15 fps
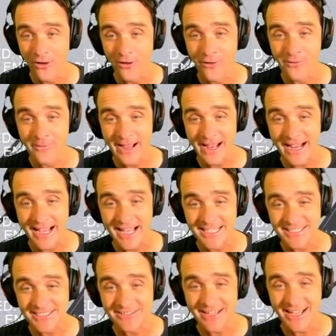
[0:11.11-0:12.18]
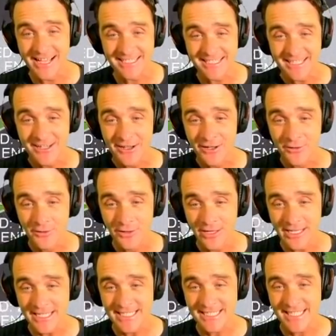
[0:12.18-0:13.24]
Oh my gosh, you guys, look
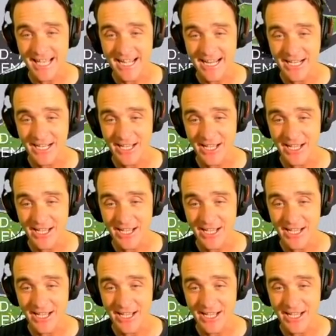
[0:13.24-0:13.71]
at Sonic